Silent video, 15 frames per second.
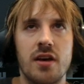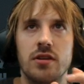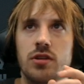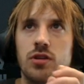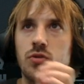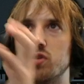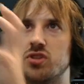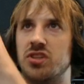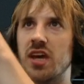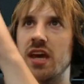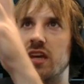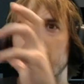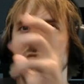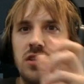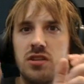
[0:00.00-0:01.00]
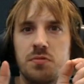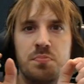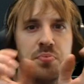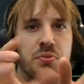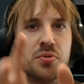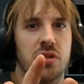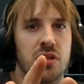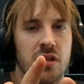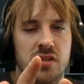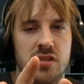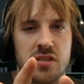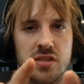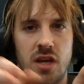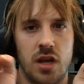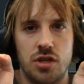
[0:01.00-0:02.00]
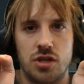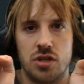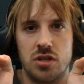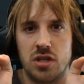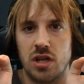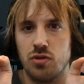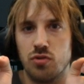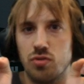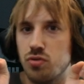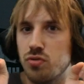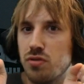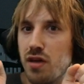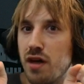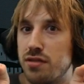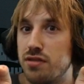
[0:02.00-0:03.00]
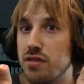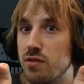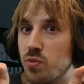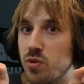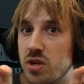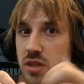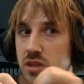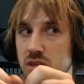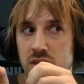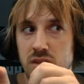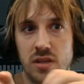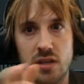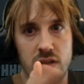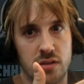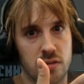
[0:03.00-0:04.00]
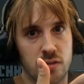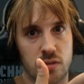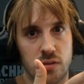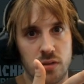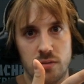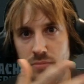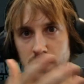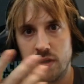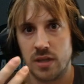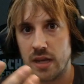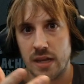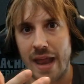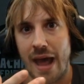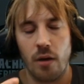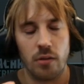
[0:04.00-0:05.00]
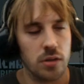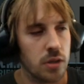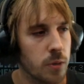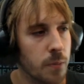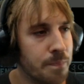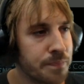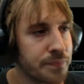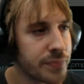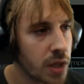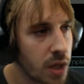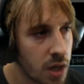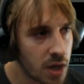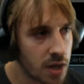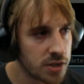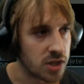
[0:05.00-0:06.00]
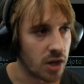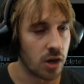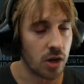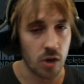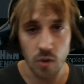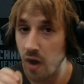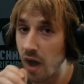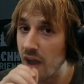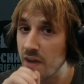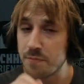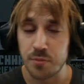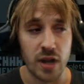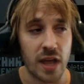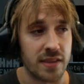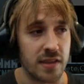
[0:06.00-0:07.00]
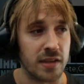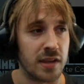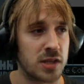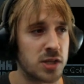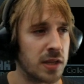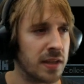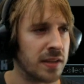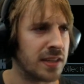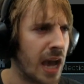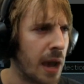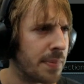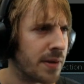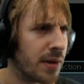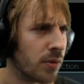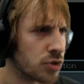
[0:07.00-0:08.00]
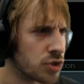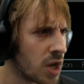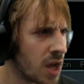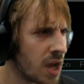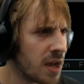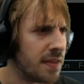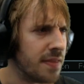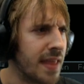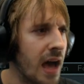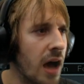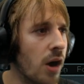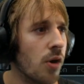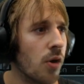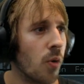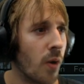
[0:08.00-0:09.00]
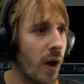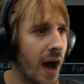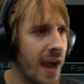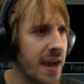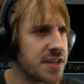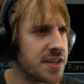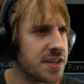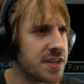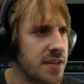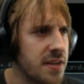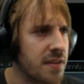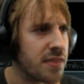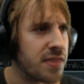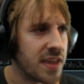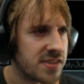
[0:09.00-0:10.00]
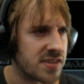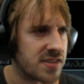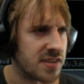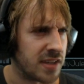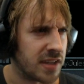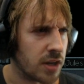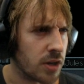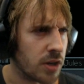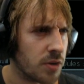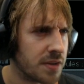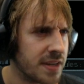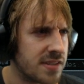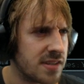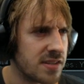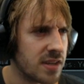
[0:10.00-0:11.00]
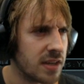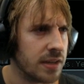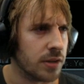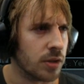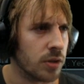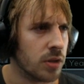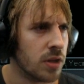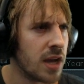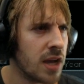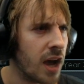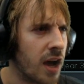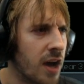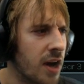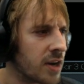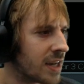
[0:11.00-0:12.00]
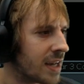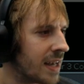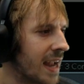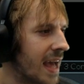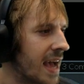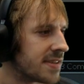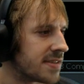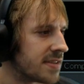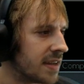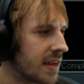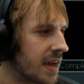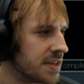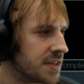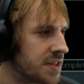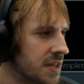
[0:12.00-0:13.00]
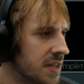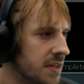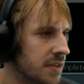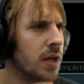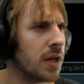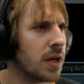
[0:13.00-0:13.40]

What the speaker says: you take it, you put it on stage, and then you do nothing with it, and then you get it out, you know. So I've put that in capitals. Now, I did this here. This is a little class that I did.